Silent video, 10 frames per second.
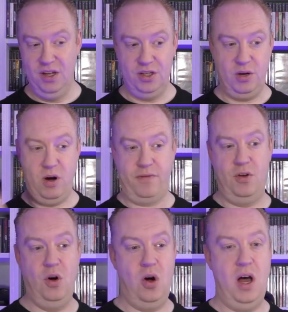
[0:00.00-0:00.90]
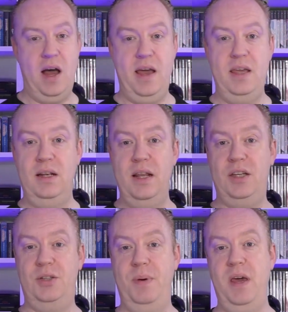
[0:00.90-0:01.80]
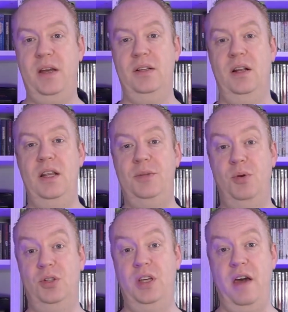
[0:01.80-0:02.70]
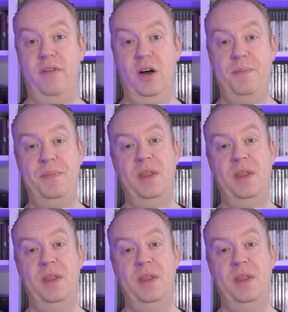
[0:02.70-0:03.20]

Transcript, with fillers: So I've got a list pick, a list put together